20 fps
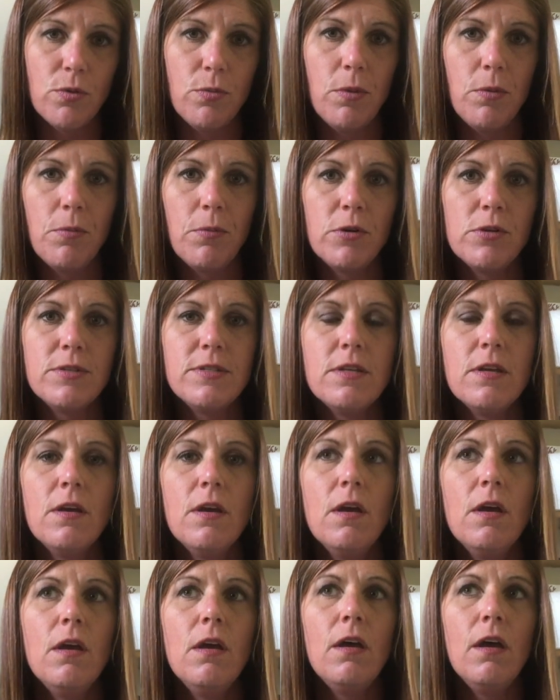is
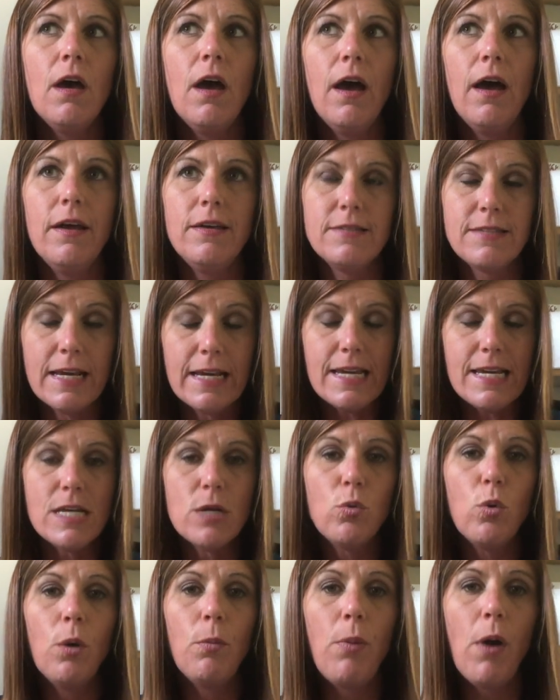like
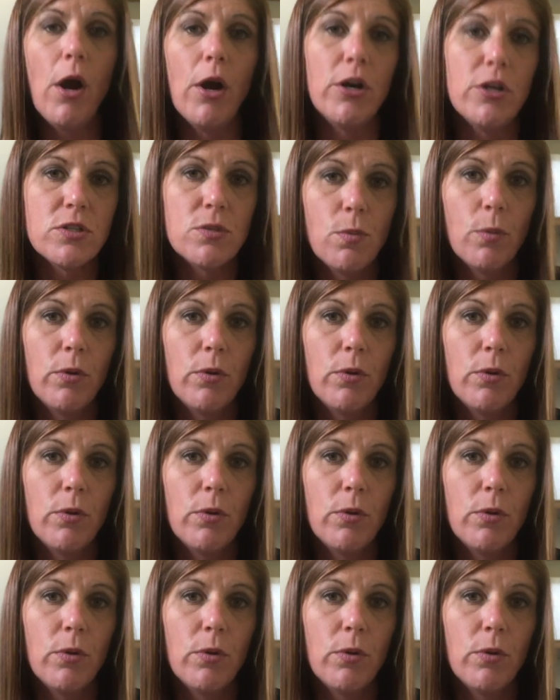equal parts.